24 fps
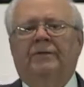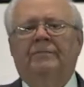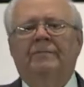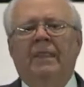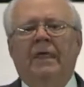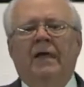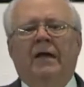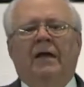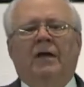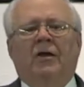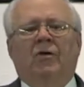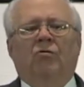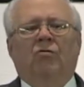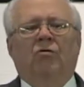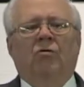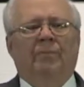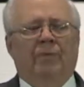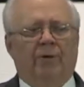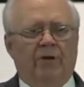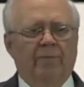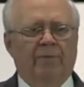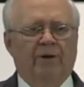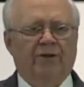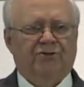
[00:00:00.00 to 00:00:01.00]
And we're
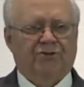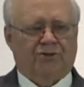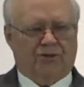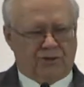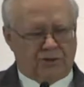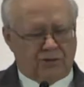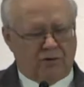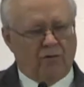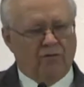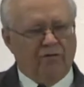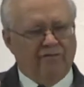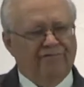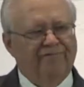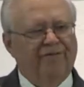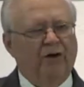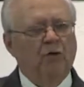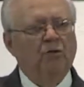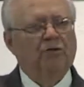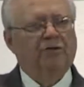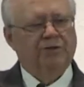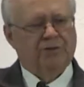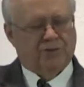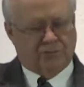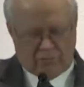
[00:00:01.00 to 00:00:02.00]
pretty much just going to
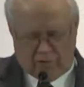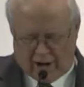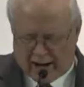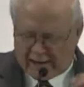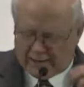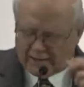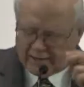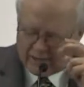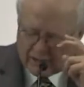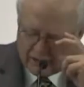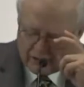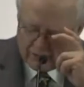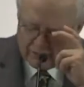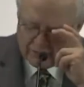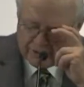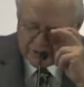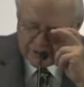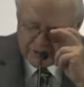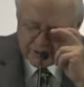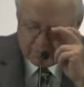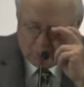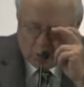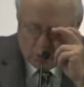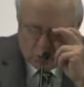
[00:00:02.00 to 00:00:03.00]
focus right here
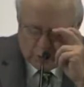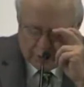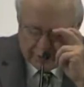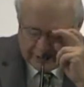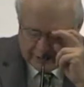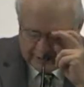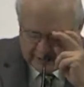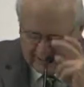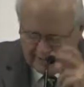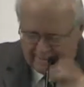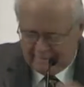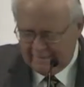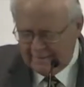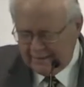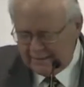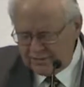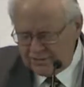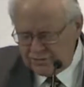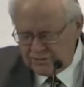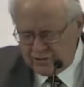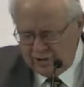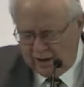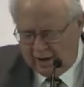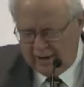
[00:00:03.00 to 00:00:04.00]
this morning,
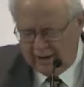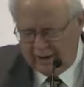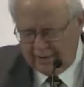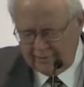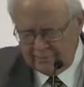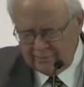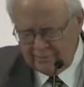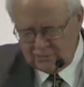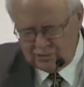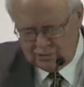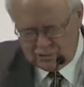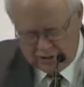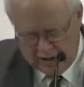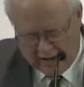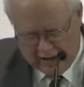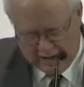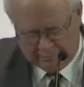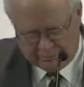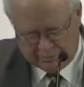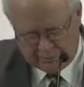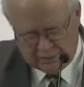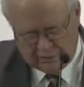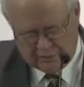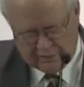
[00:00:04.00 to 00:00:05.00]
John
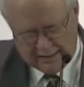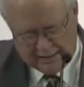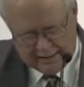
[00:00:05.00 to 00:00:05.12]
chapter